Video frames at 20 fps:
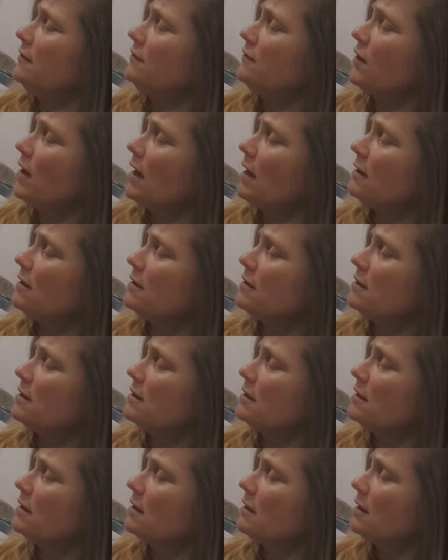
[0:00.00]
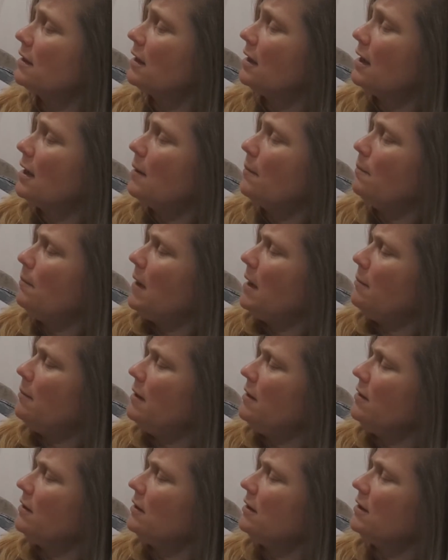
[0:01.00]
a friend?
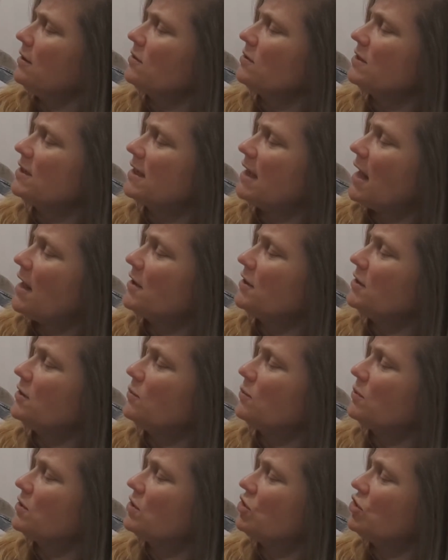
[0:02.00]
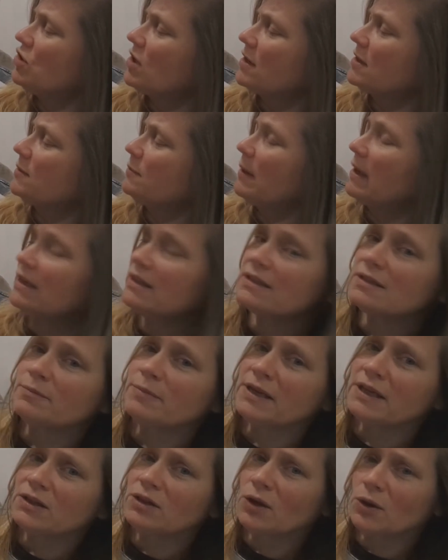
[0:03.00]
Maybe the little stallion was just meant to
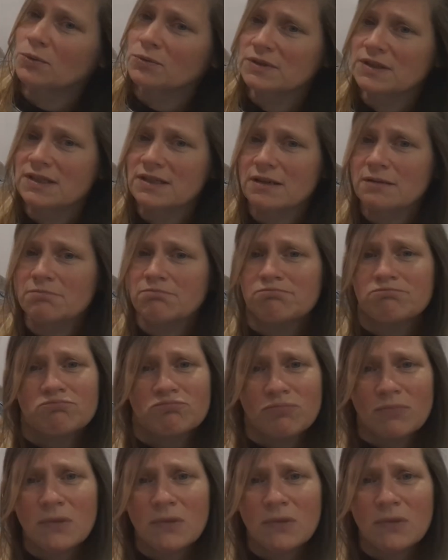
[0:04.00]
be lonesome.